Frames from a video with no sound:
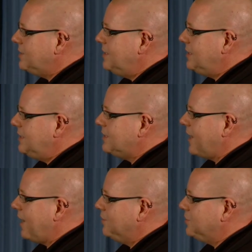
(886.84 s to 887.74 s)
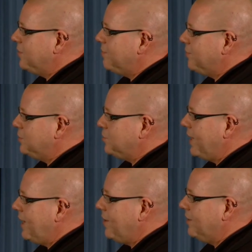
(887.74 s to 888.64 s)
CT scanner. So the first
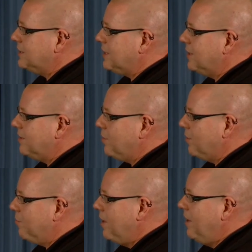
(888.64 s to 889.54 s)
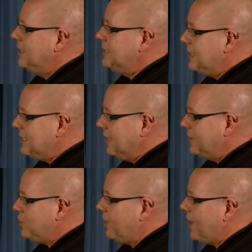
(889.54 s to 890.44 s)
ring here is the
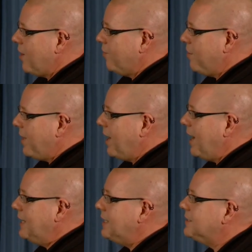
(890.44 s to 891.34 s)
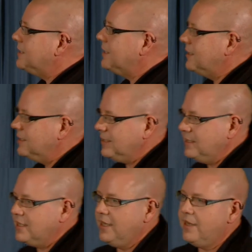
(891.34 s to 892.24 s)
scintillation counter, and behind it is the
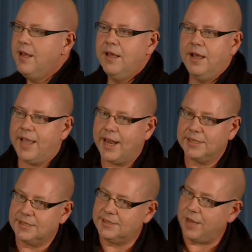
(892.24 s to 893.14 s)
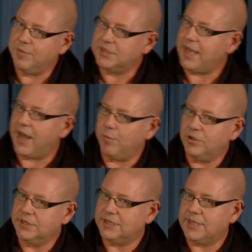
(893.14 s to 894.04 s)
CT. Again, it's the same as the
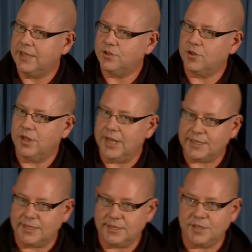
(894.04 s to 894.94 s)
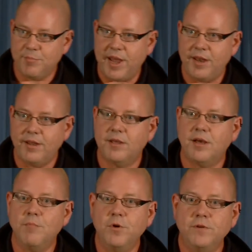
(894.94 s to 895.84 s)
animals. The scans are collected as the bed
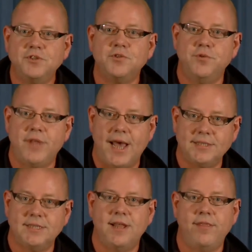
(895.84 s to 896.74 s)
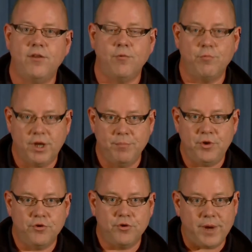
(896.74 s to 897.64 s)
moves through that, and then they're
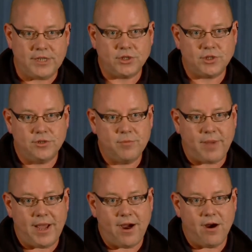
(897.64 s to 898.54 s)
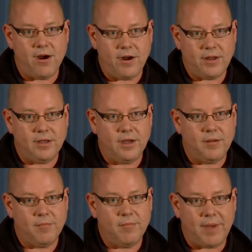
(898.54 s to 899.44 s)
computer registered by hard
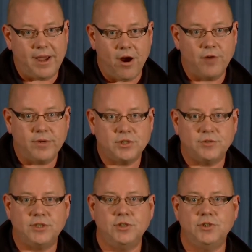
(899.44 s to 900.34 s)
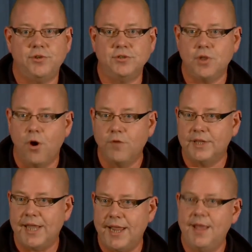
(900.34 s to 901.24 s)
registration, so you can
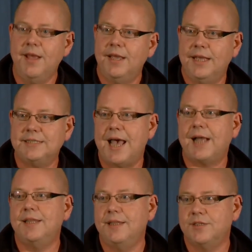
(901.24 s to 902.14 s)
overlay exactly the